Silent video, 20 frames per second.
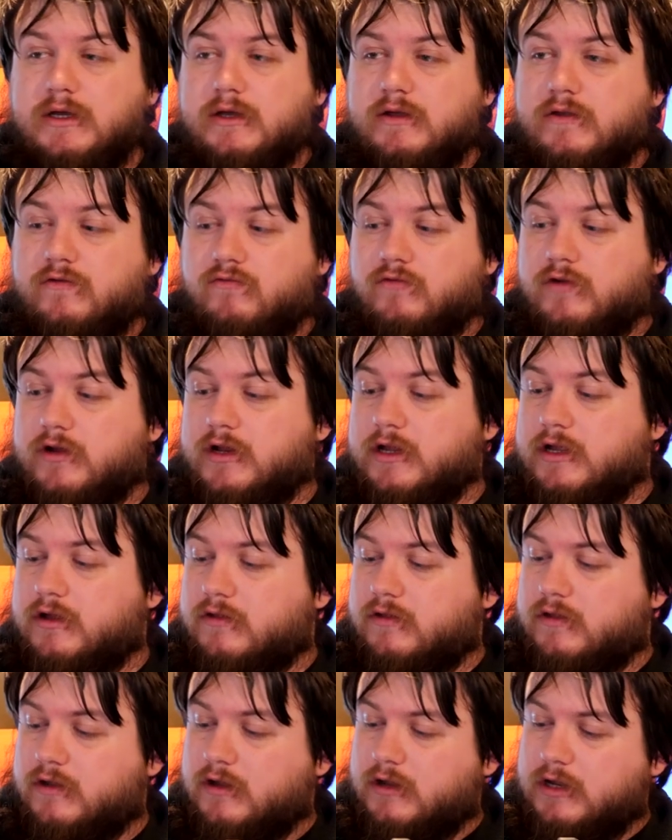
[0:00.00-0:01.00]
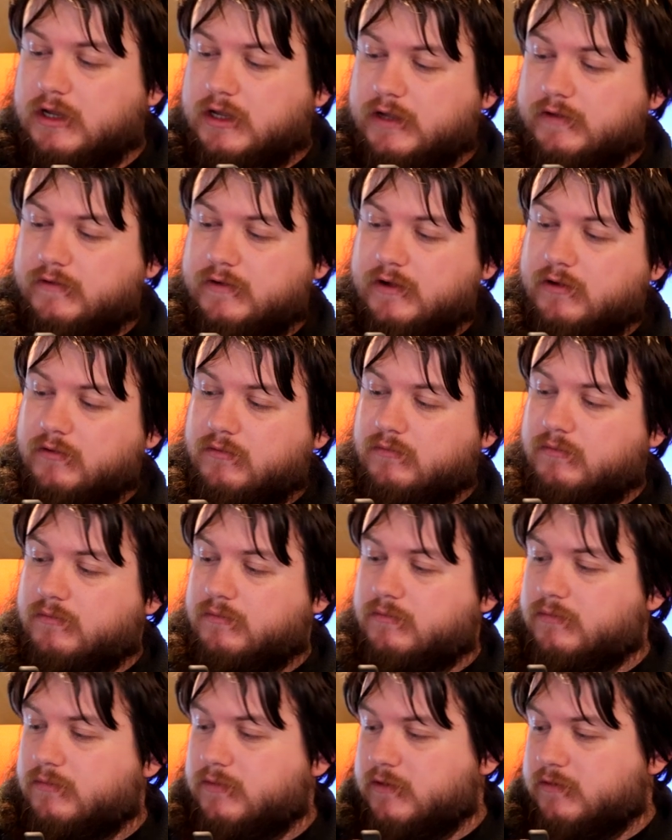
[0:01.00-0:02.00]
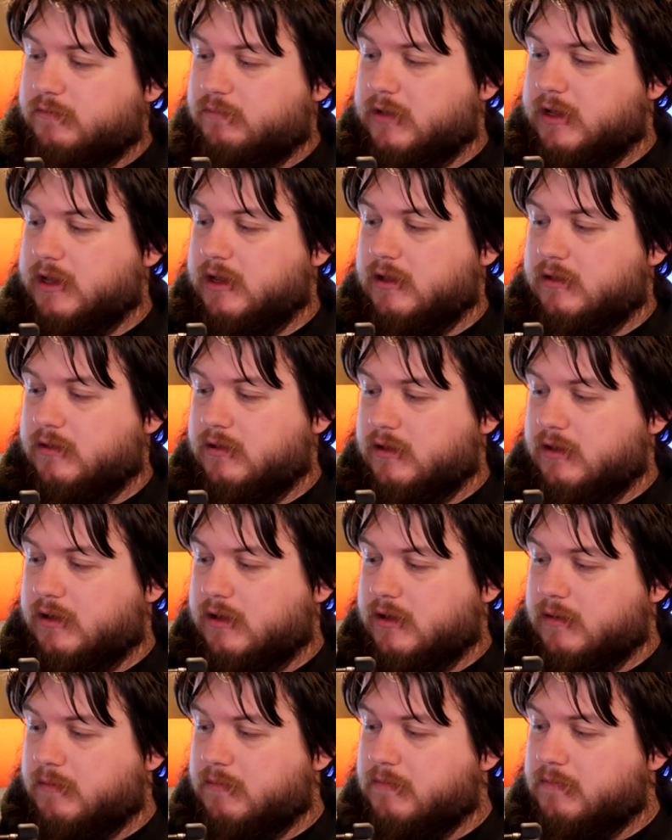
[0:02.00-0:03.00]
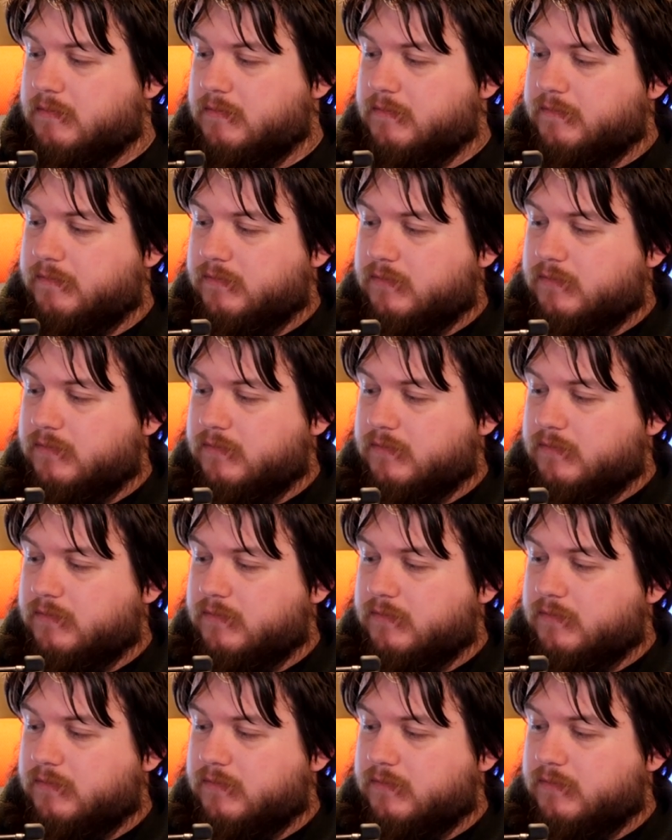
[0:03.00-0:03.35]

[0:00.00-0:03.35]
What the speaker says: It's really good. The only letdown, this being the